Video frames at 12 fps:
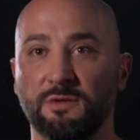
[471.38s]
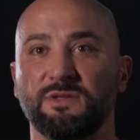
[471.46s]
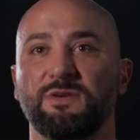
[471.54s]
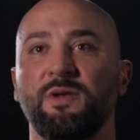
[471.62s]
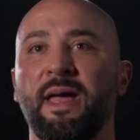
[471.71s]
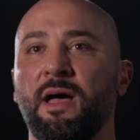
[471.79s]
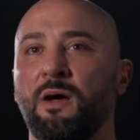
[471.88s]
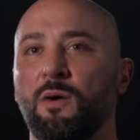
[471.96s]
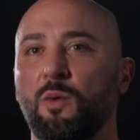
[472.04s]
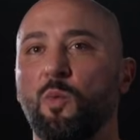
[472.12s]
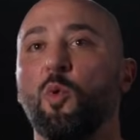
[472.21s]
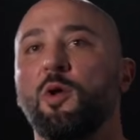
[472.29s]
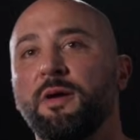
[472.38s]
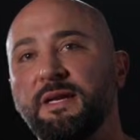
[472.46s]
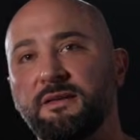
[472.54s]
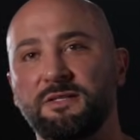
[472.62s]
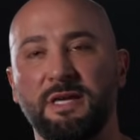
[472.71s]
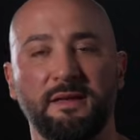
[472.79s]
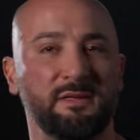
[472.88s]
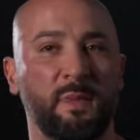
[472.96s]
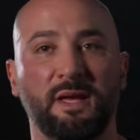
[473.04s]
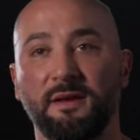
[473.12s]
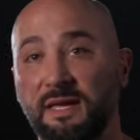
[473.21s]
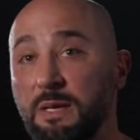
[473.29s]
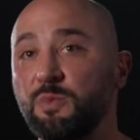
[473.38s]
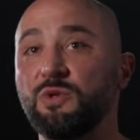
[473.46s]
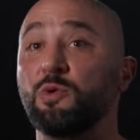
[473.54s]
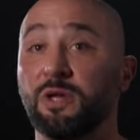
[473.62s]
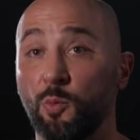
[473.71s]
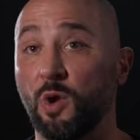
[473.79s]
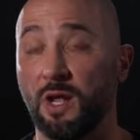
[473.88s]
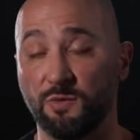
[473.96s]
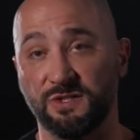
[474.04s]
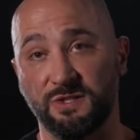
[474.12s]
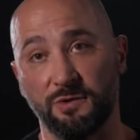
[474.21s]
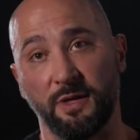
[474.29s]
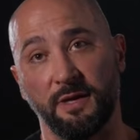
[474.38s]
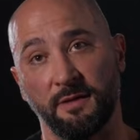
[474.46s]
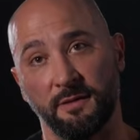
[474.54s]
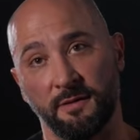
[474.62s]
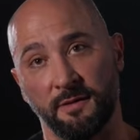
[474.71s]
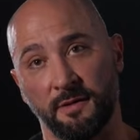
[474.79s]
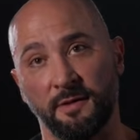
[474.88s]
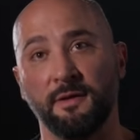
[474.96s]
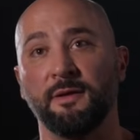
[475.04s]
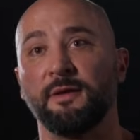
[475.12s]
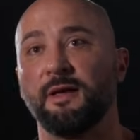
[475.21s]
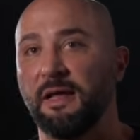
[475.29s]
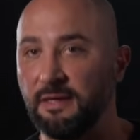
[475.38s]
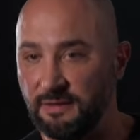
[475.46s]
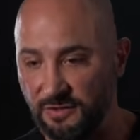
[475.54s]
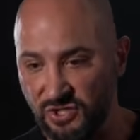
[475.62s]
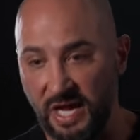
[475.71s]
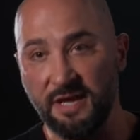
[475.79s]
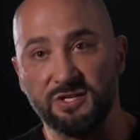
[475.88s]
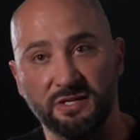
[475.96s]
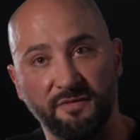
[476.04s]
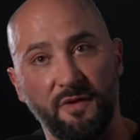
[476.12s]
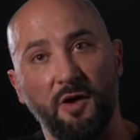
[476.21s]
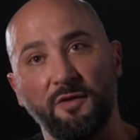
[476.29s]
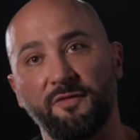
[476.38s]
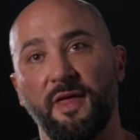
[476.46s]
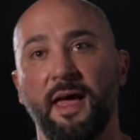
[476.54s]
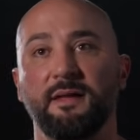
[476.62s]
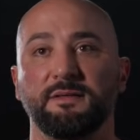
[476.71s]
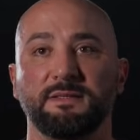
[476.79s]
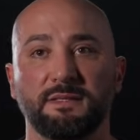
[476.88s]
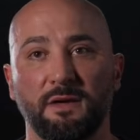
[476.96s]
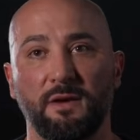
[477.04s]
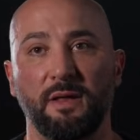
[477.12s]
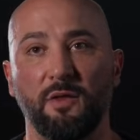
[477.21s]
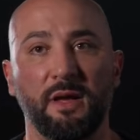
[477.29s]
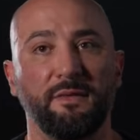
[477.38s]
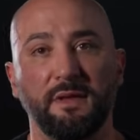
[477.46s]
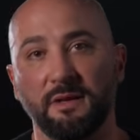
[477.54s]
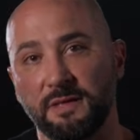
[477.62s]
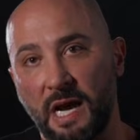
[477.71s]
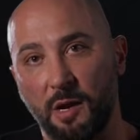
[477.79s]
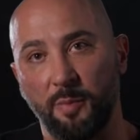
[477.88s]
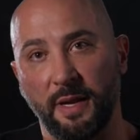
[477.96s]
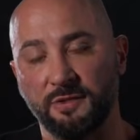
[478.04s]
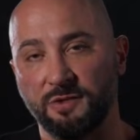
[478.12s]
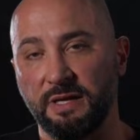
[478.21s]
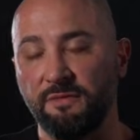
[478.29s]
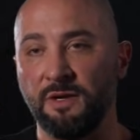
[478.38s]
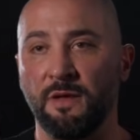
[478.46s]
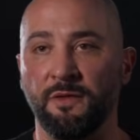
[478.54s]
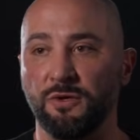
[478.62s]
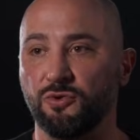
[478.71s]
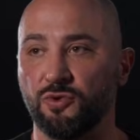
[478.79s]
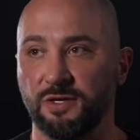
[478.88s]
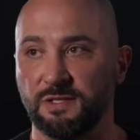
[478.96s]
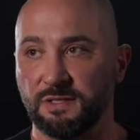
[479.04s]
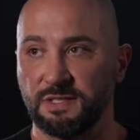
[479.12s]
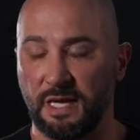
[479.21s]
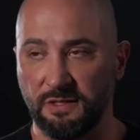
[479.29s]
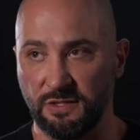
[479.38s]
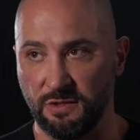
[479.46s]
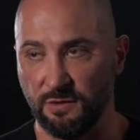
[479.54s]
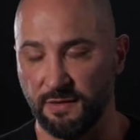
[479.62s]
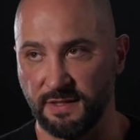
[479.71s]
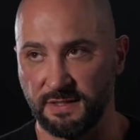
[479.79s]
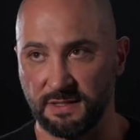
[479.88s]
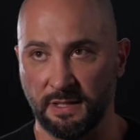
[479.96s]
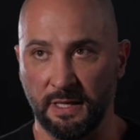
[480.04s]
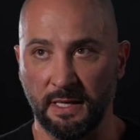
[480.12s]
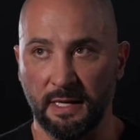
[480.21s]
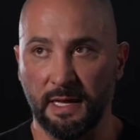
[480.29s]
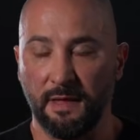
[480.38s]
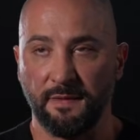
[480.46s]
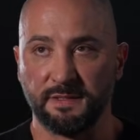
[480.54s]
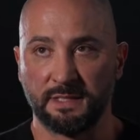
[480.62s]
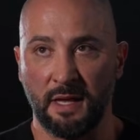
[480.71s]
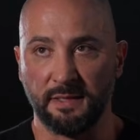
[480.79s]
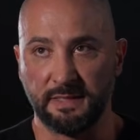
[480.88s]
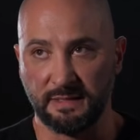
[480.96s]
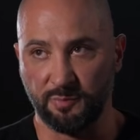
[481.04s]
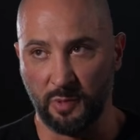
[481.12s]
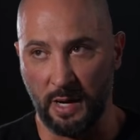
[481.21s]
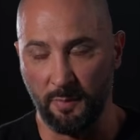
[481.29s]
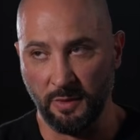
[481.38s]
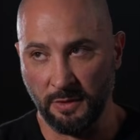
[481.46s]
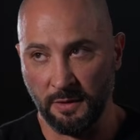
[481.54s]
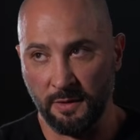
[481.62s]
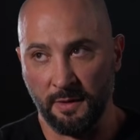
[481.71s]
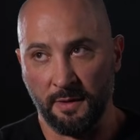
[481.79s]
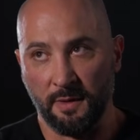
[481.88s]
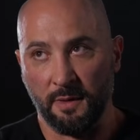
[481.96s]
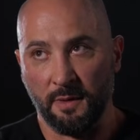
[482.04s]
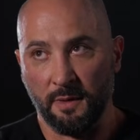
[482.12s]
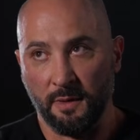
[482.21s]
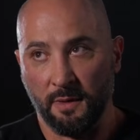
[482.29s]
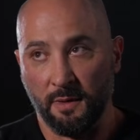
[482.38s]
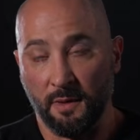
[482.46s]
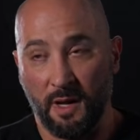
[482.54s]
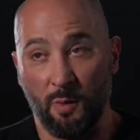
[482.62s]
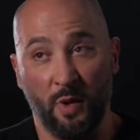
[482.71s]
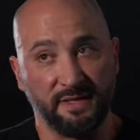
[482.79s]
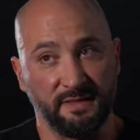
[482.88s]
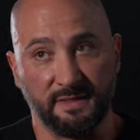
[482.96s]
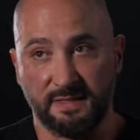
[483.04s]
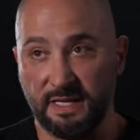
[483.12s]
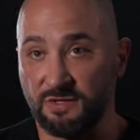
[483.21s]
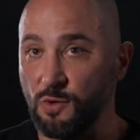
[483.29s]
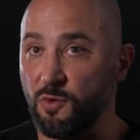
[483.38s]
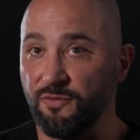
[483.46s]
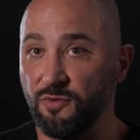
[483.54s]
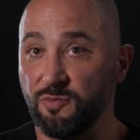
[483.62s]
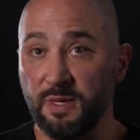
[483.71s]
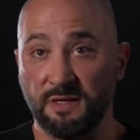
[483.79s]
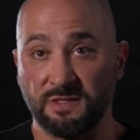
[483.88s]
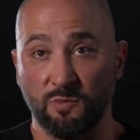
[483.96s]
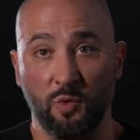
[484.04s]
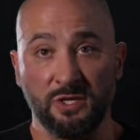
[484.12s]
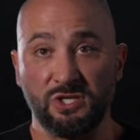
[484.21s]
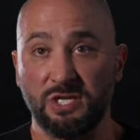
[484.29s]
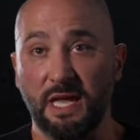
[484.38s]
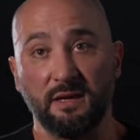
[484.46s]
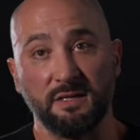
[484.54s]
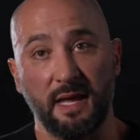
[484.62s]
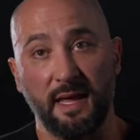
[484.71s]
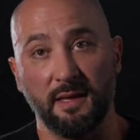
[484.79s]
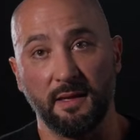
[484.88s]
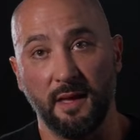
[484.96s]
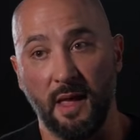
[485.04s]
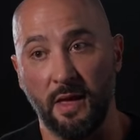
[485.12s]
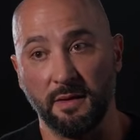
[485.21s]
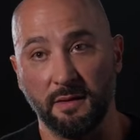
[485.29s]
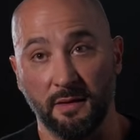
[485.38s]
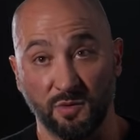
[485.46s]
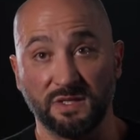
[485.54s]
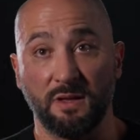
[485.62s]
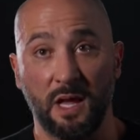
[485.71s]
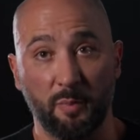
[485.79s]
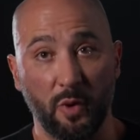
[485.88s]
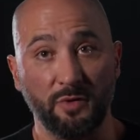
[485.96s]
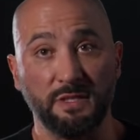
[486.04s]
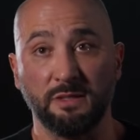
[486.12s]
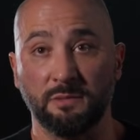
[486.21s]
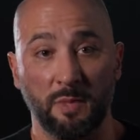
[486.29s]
So now, what do I need to change? I'm not going to keep doing what I was doing. I need to change and evolve that. So I look at the entire picture, even on the nutrition side too. This contest prep, I went 6 whole food meals and 1 shake a day, and it was a lot of protein.